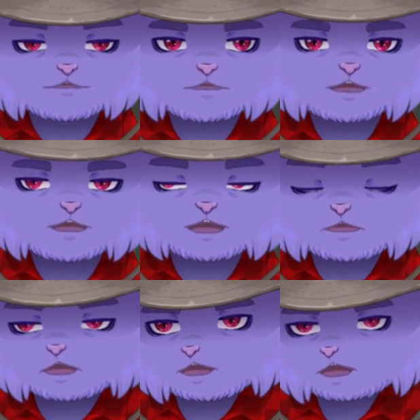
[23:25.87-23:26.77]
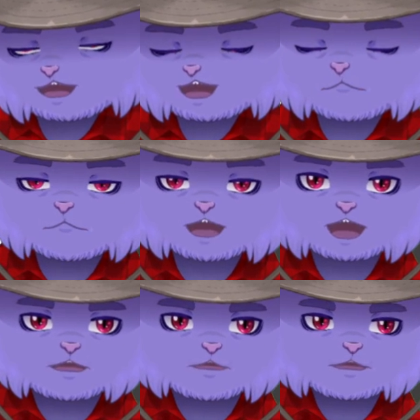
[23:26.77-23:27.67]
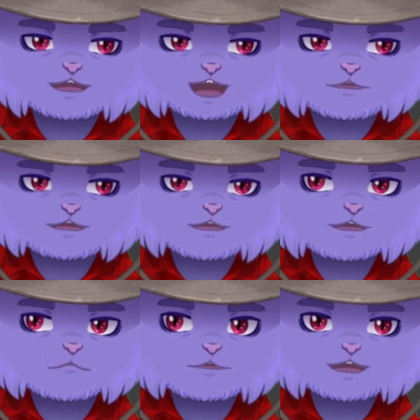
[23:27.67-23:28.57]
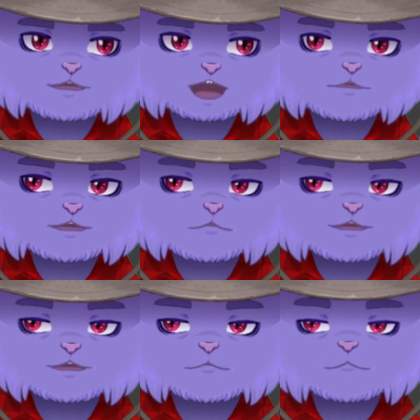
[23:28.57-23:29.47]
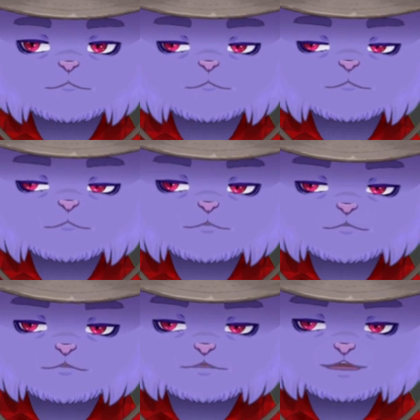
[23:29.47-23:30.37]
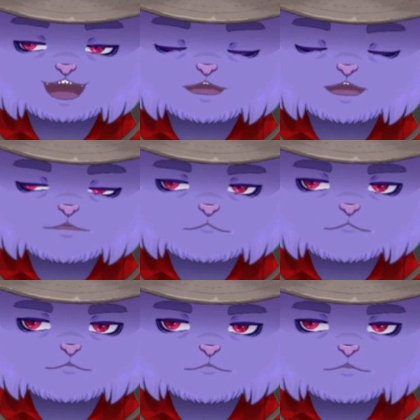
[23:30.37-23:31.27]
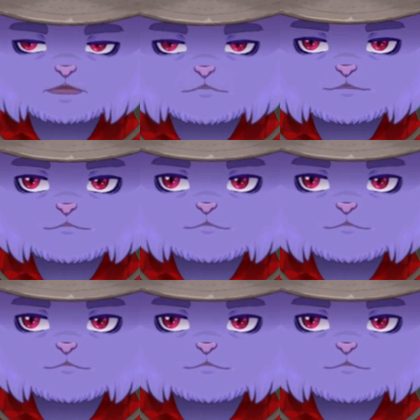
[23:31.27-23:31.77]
his eyes get wide and he opens his little mouth like glug, glug, glug, glug, glug. Sorry, that's funny to me.